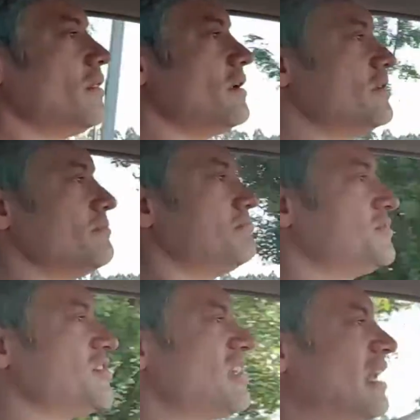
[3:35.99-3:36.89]
that
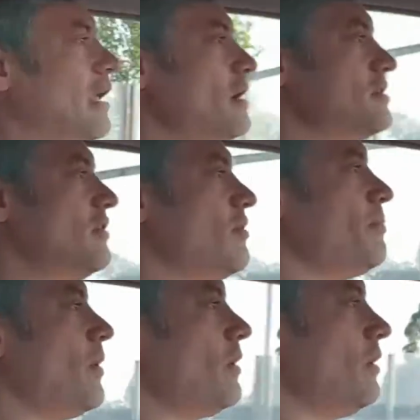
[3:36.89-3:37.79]
just glides over
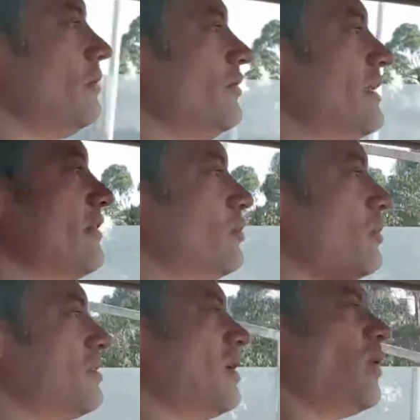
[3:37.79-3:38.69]
potholes and that
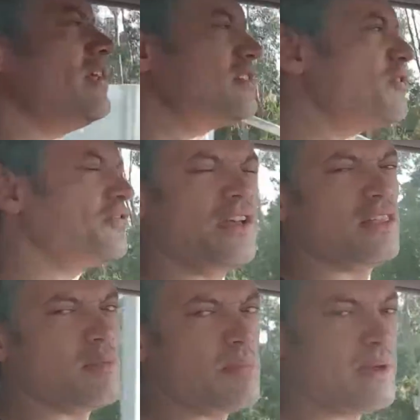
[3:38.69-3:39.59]
sort of thing. Well, you do
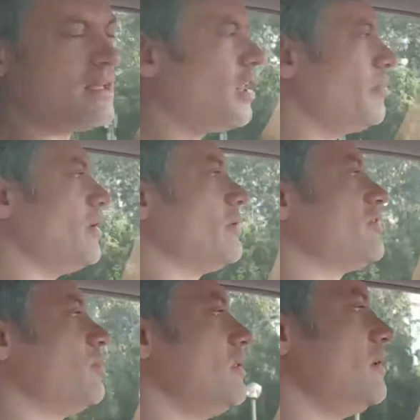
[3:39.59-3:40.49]
feel them a bit, I'll be
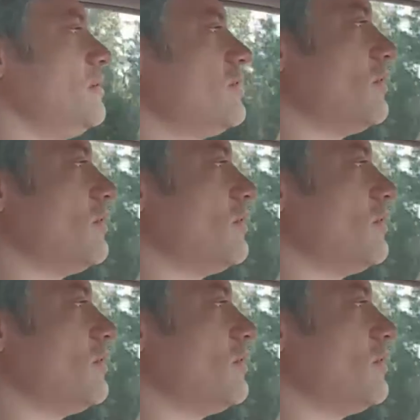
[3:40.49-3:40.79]
honest with you.